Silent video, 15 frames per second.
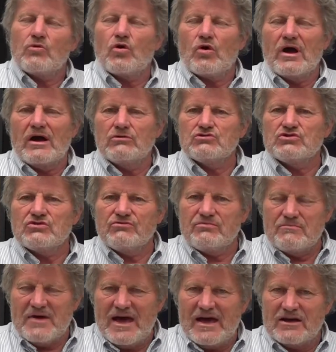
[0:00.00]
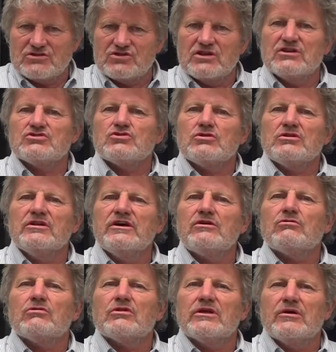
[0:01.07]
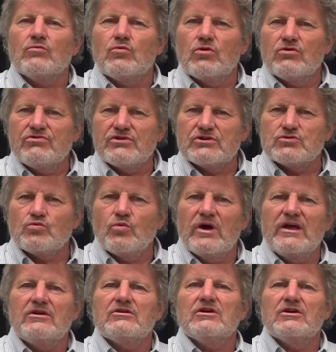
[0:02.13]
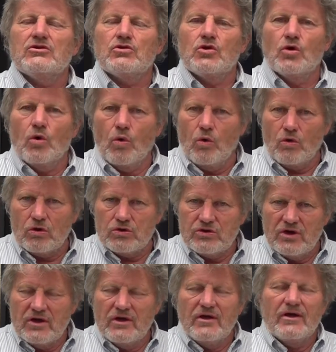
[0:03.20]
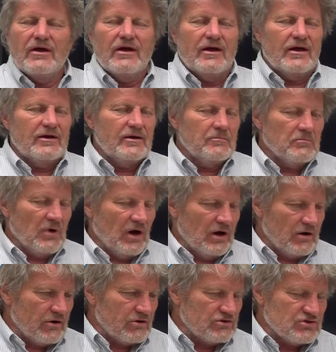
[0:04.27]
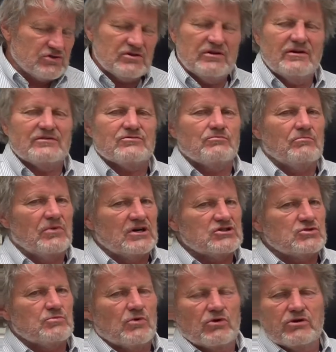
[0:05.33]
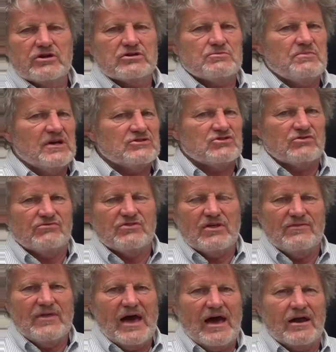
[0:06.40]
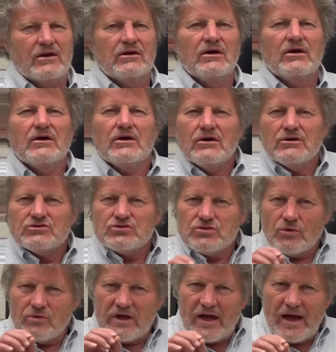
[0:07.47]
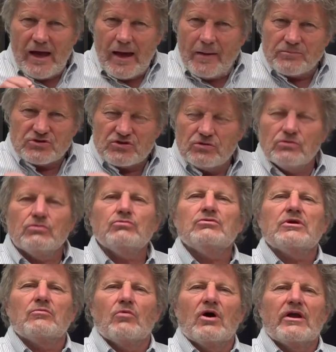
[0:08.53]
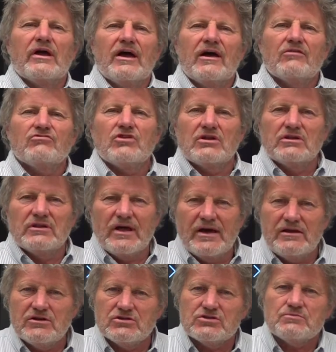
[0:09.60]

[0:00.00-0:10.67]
or ounce of mass is literally worth its weight in gold. And in Mars, it's much more expensive than that. So we absolutely want to have the lightest